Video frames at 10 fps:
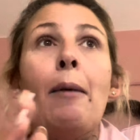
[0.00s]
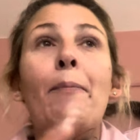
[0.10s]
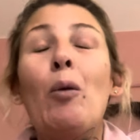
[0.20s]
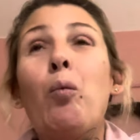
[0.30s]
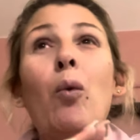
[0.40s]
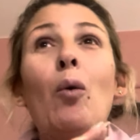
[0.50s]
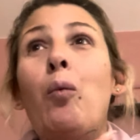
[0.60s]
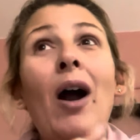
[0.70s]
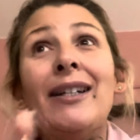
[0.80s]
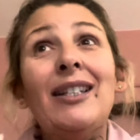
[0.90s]
But
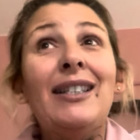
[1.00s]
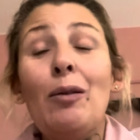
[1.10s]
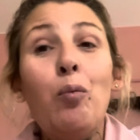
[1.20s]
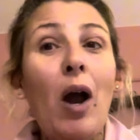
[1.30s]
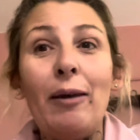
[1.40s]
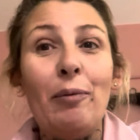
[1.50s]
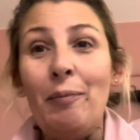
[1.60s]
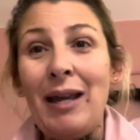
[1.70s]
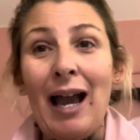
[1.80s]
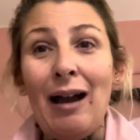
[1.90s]
why does it wipe
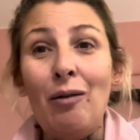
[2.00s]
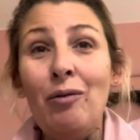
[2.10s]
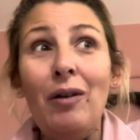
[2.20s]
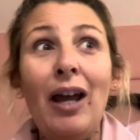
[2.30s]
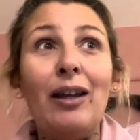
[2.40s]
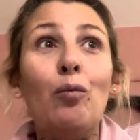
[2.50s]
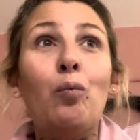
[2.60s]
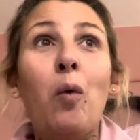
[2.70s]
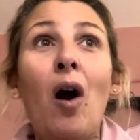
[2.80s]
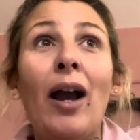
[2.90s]
me out? Like,
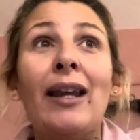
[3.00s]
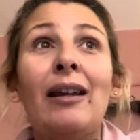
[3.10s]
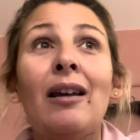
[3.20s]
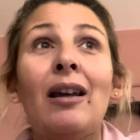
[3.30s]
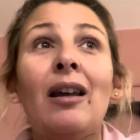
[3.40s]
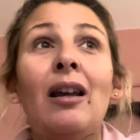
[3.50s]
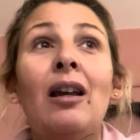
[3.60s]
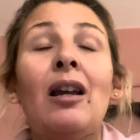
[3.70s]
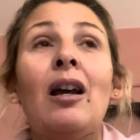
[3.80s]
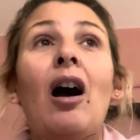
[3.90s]
why?
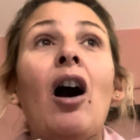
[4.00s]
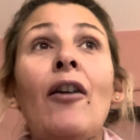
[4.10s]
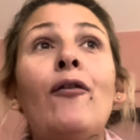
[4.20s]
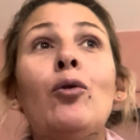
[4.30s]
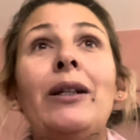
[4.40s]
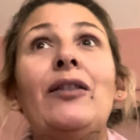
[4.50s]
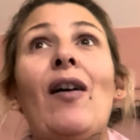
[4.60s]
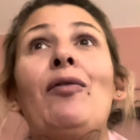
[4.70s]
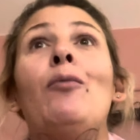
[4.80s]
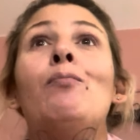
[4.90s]
I've always
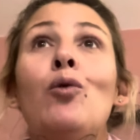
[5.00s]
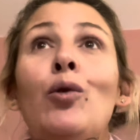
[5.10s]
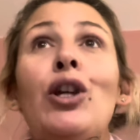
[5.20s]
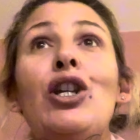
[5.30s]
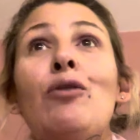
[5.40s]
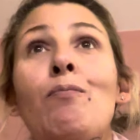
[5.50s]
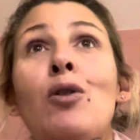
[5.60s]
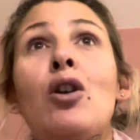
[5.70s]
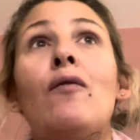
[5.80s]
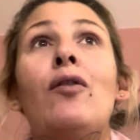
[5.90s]
found the more that you
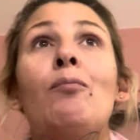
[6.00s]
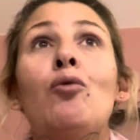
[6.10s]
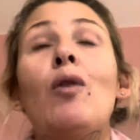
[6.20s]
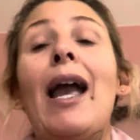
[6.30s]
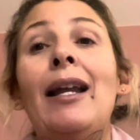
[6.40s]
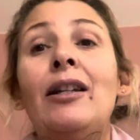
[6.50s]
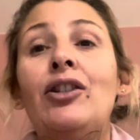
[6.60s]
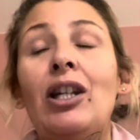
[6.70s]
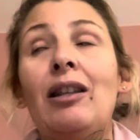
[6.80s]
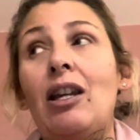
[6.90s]
move, the more
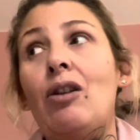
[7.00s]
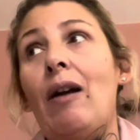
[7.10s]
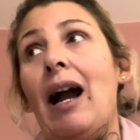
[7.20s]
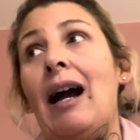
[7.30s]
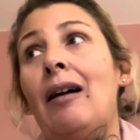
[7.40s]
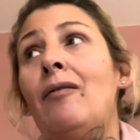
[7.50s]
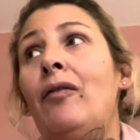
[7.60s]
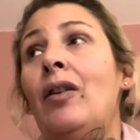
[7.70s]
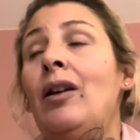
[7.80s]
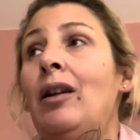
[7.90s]
energy that you have.
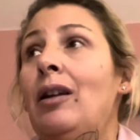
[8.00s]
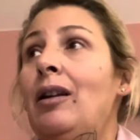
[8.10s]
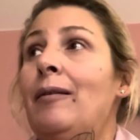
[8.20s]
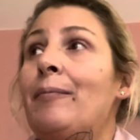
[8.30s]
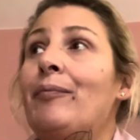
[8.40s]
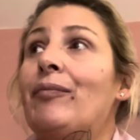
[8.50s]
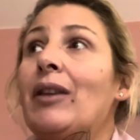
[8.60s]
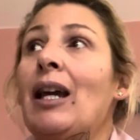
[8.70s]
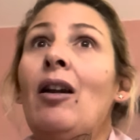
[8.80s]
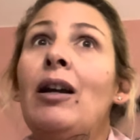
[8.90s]

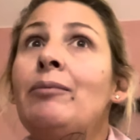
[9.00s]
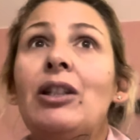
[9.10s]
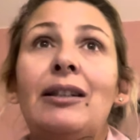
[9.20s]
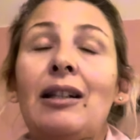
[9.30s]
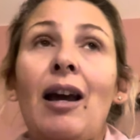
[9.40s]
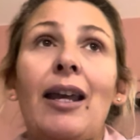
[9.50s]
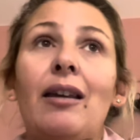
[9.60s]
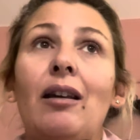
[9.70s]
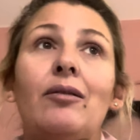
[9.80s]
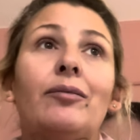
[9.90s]
And I'm just
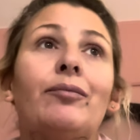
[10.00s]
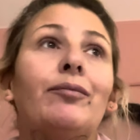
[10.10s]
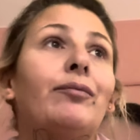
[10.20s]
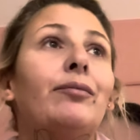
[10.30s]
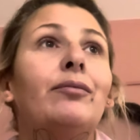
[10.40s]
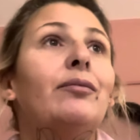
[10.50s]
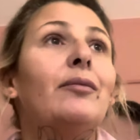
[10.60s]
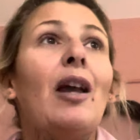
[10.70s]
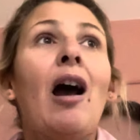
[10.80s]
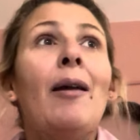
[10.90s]
like,
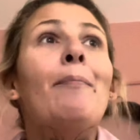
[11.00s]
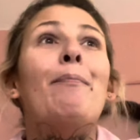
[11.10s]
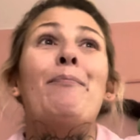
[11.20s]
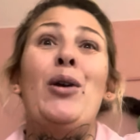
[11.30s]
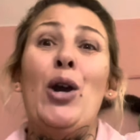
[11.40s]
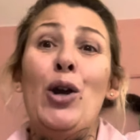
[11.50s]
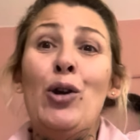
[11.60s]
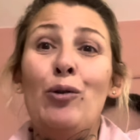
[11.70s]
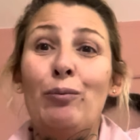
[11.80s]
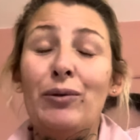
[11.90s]
I'm
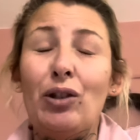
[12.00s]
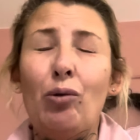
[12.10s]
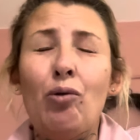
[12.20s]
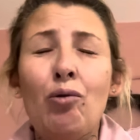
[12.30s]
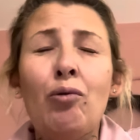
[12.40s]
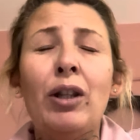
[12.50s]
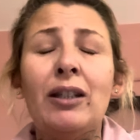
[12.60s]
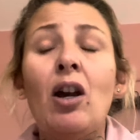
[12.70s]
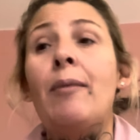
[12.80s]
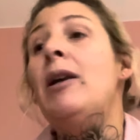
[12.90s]
pooped all the
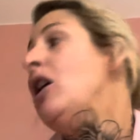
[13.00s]
time.